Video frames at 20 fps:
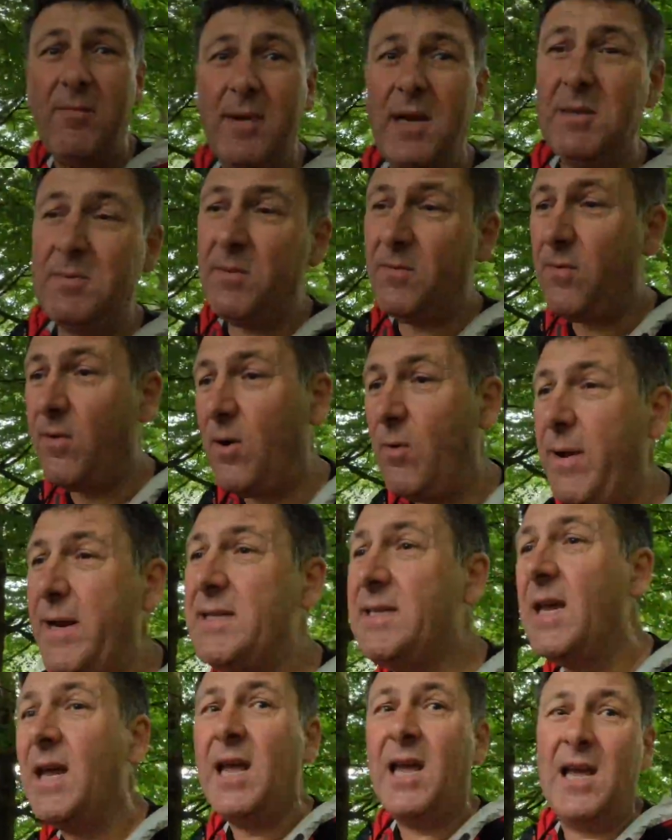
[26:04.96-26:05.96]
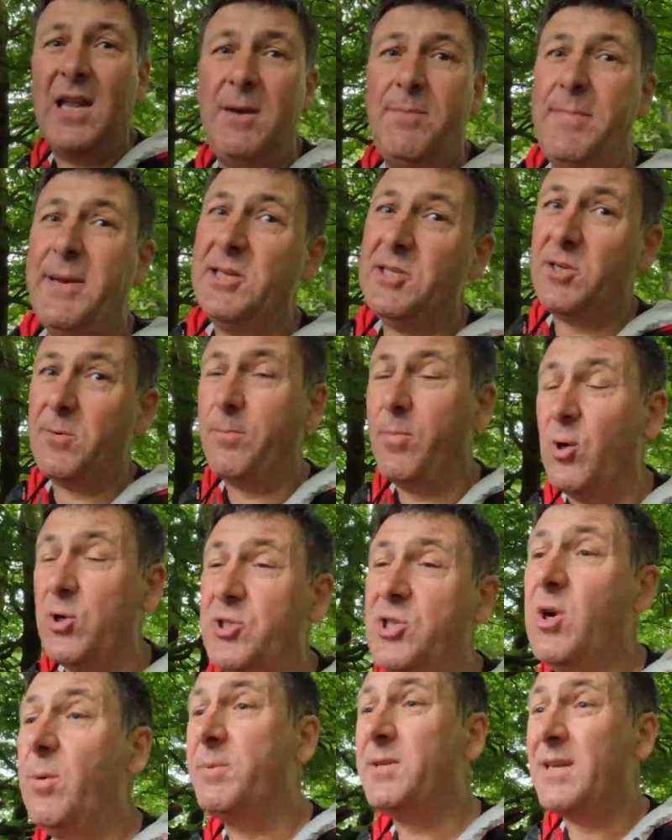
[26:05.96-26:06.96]
minutes before I went, and it pushed
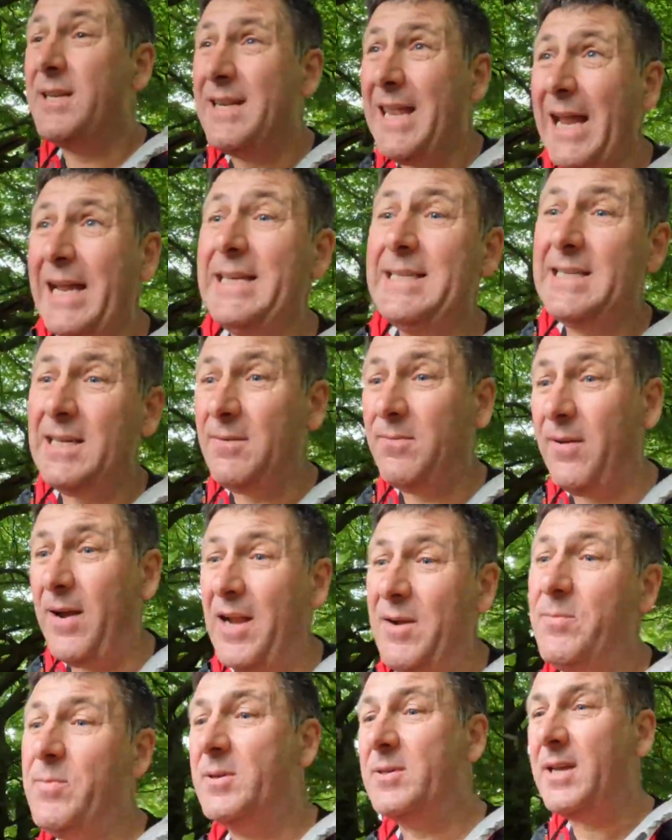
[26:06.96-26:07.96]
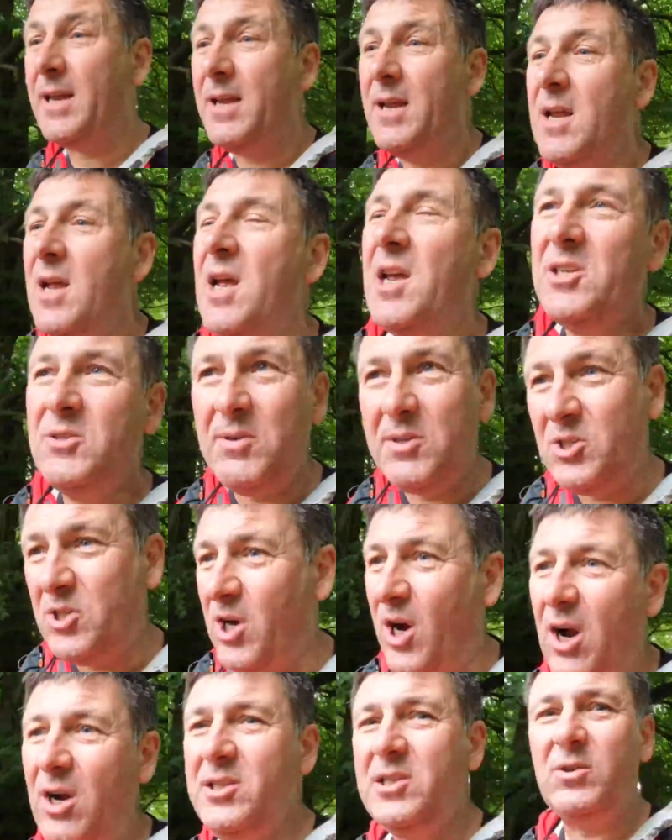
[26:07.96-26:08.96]
it up to 95%. So it
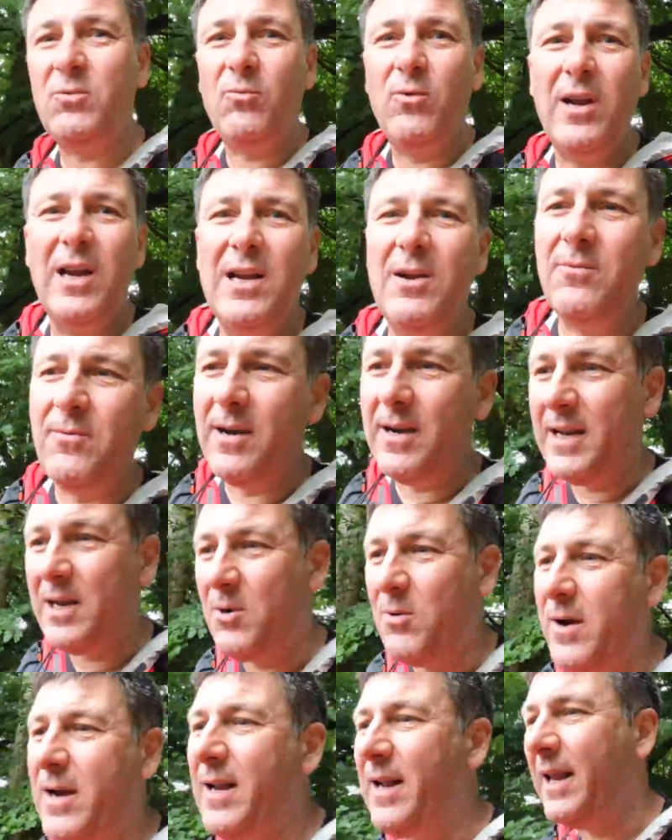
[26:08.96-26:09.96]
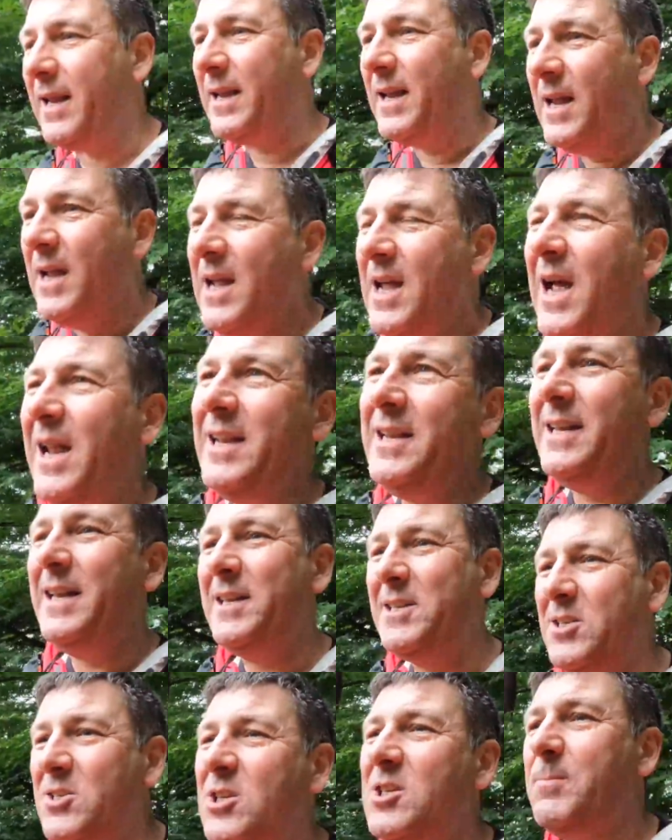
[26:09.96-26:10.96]
charges really, really quickly, and you need
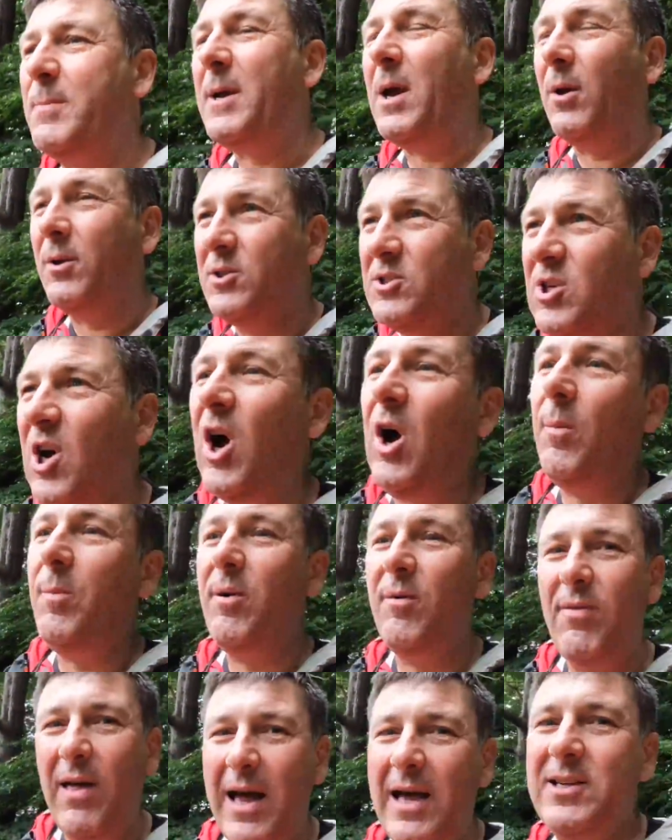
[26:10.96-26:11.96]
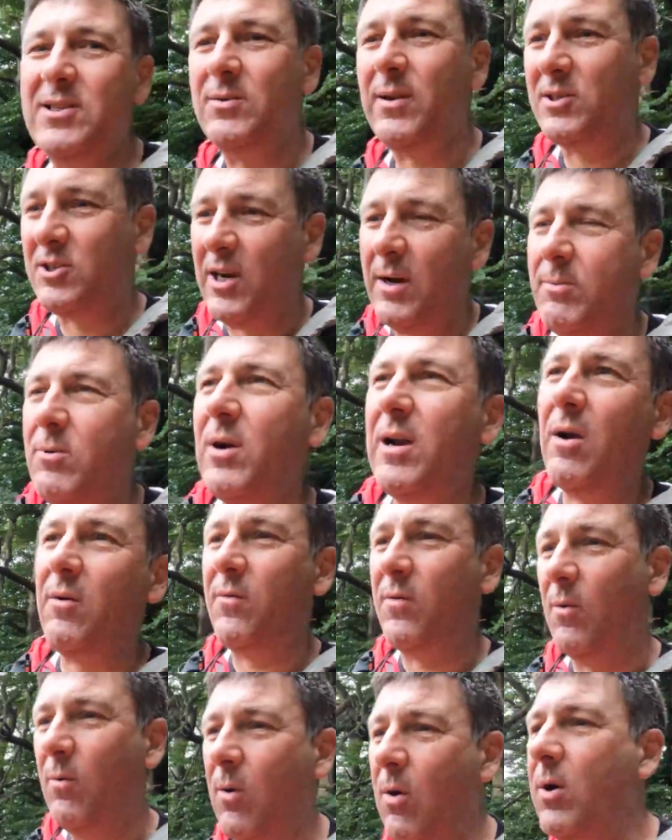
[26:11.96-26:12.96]
to just be on top of that. So actually I'm going out
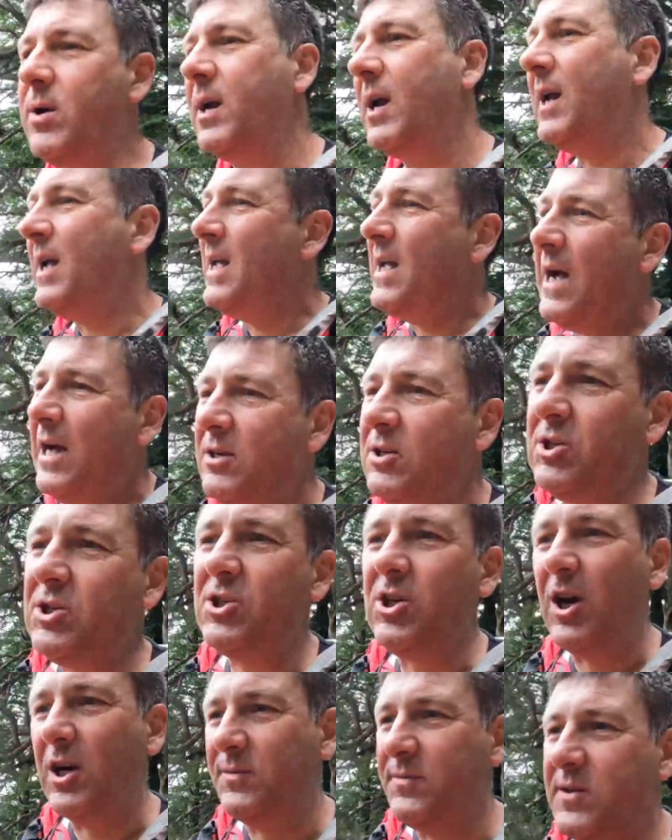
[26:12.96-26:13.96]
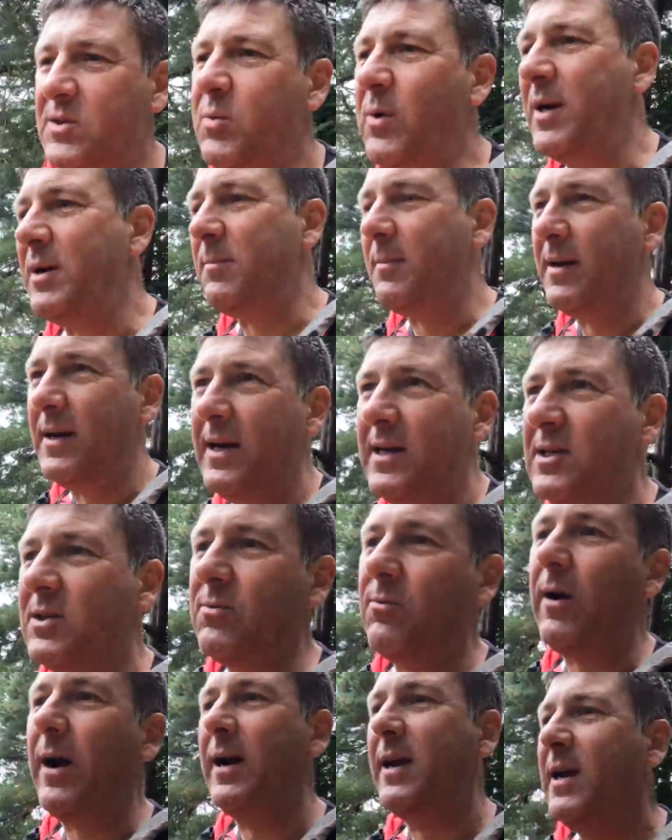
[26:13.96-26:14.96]
for a walk, I'll just charge for 20 minutes,
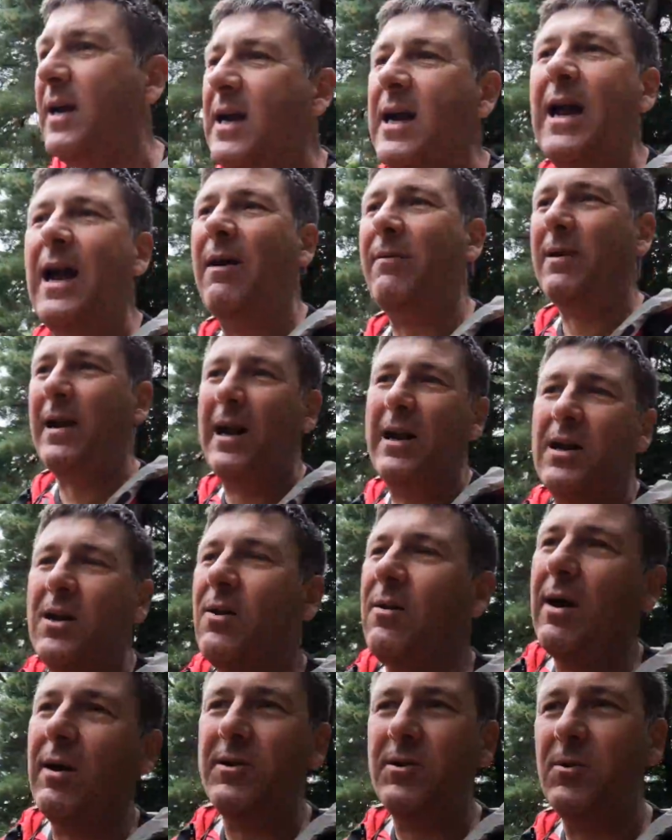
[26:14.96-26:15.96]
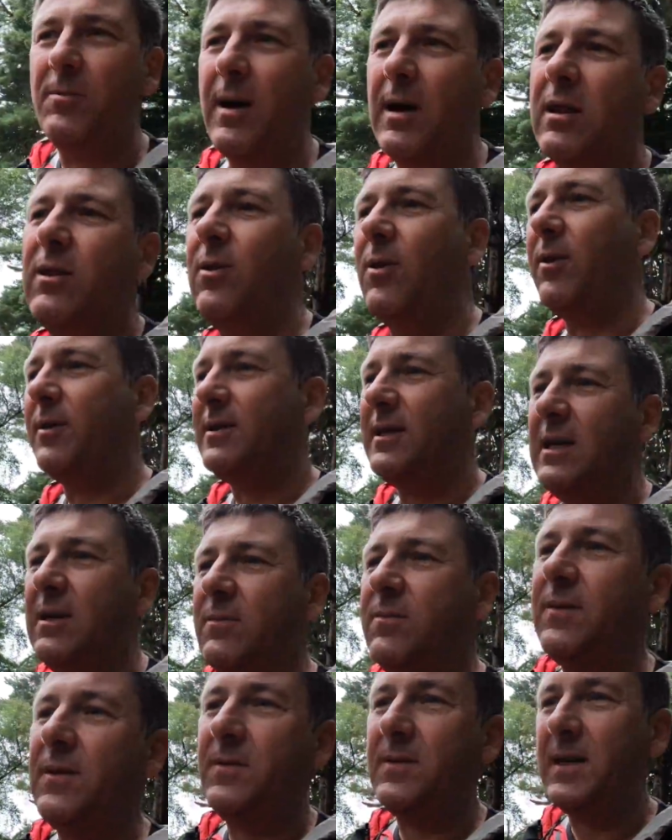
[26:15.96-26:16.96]
right? I'm kind of go out and do my
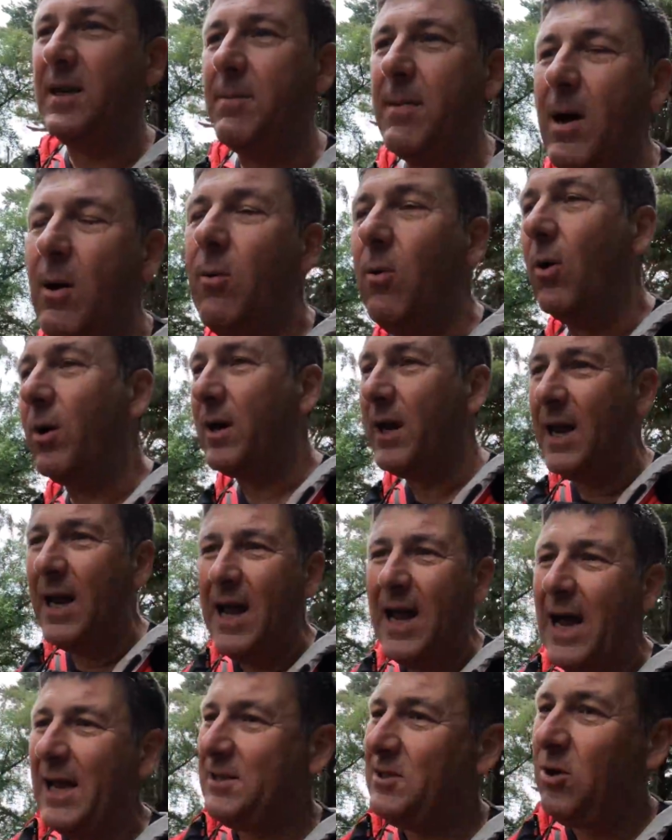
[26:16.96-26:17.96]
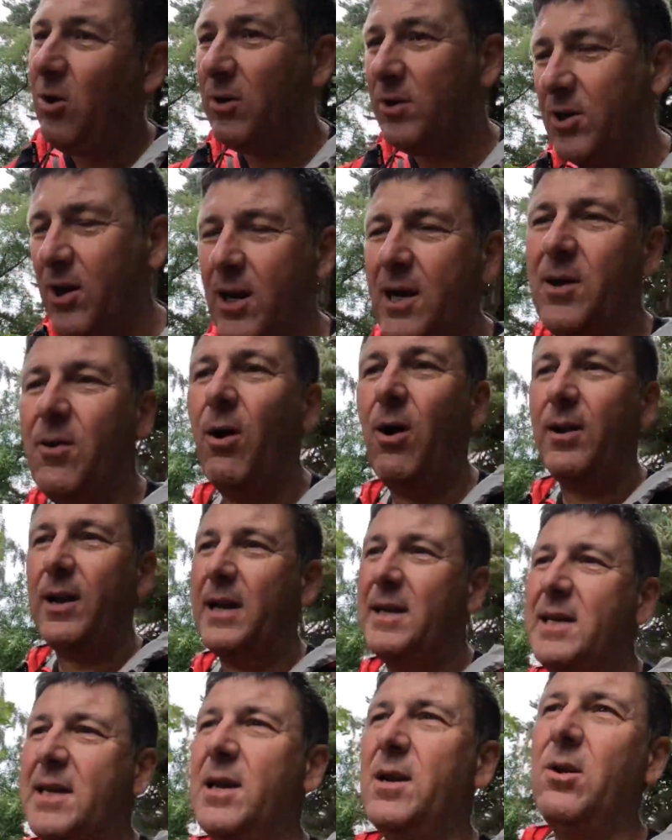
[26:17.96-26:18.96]
13-15 mile walk. I talked earlier on, I
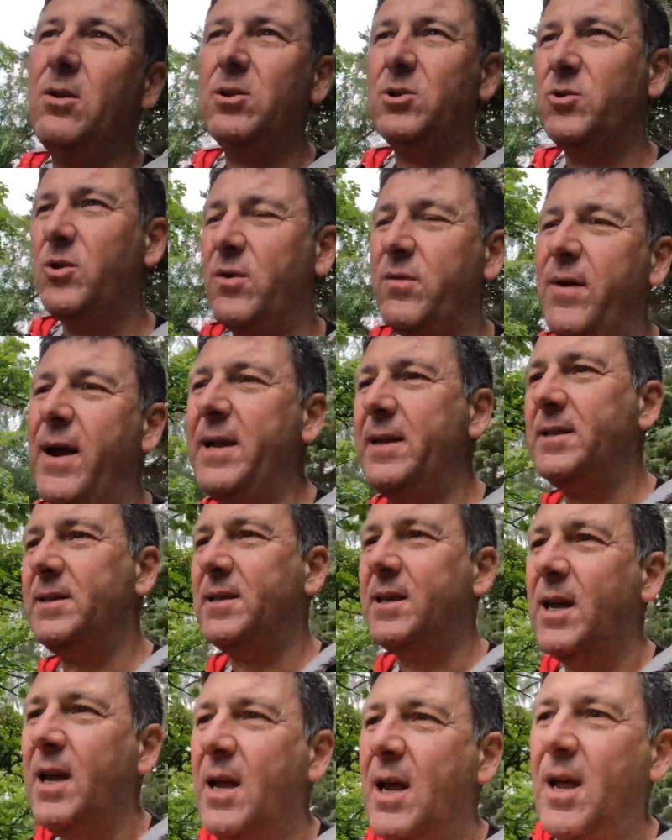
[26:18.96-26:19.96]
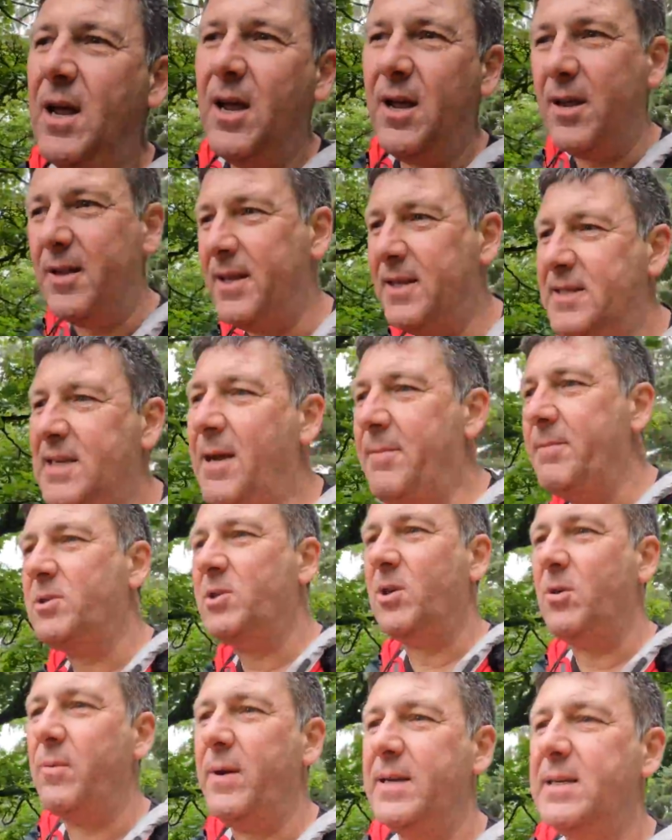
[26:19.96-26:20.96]
did an ultra event this time
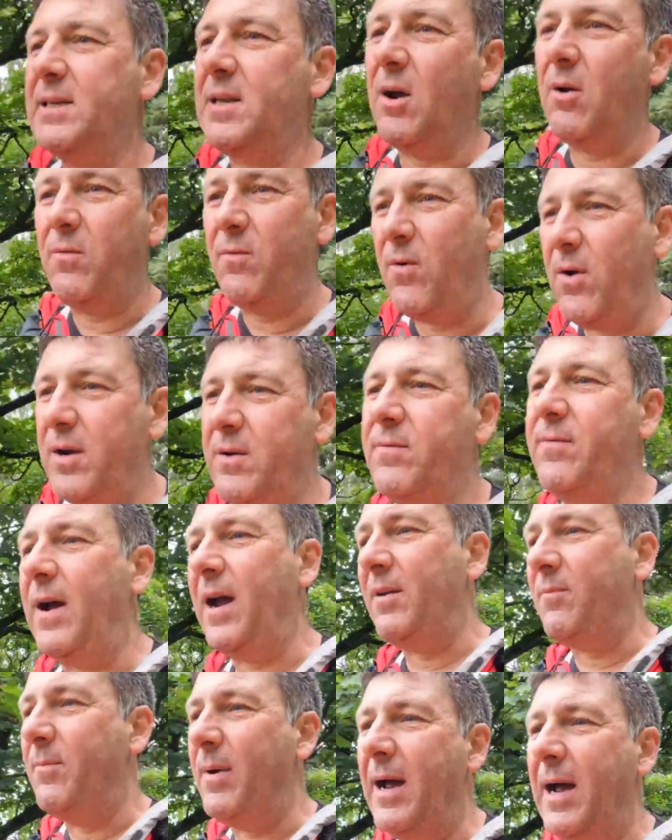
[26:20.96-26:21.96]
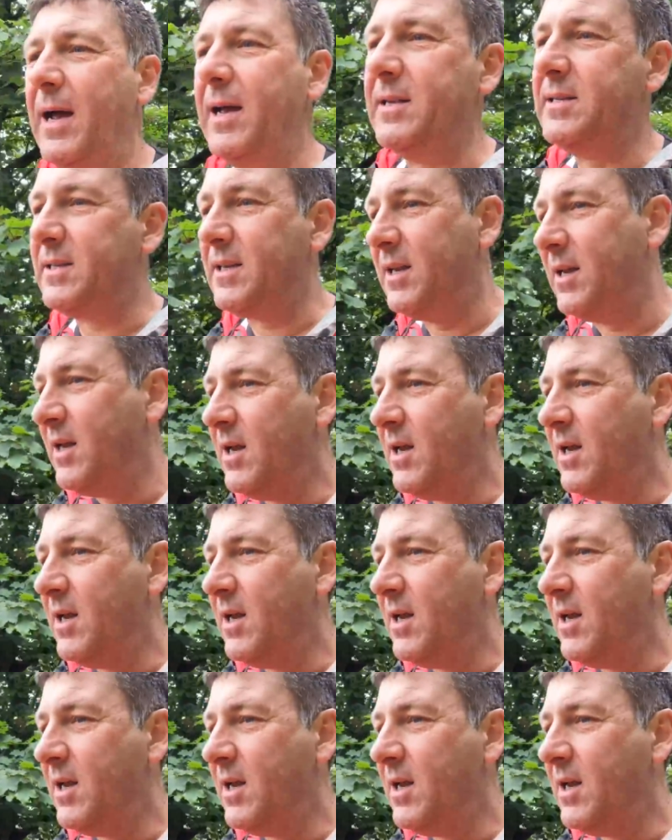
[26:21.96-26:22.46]
2 weeks ago, 45 miles.